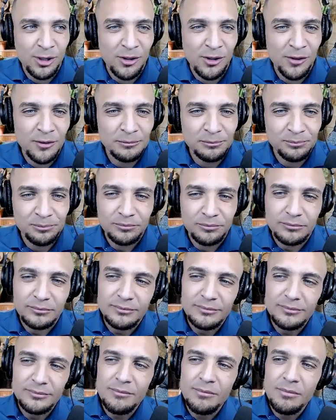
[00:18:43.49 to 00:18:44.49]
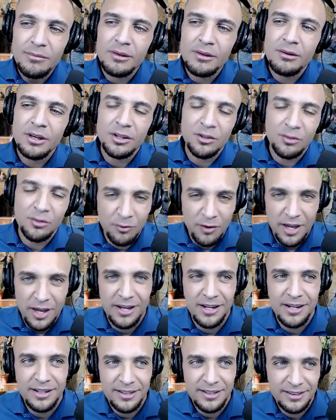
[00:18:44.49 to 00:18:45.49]
world is
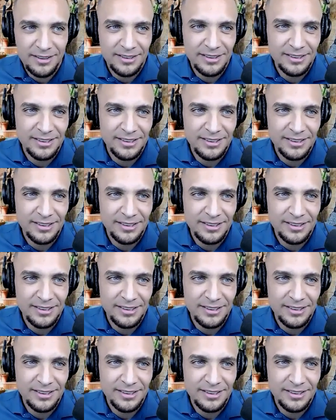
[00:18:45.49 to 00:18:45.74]
fake.